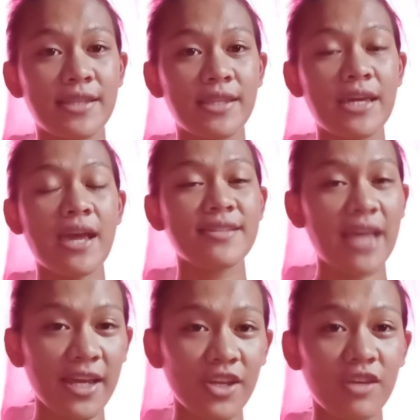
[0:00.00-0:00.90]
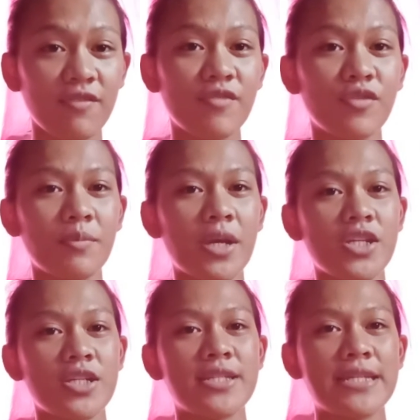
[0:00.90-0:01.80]
the executive
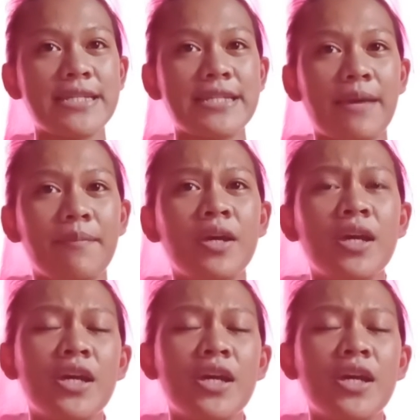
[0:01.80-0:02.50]
information system.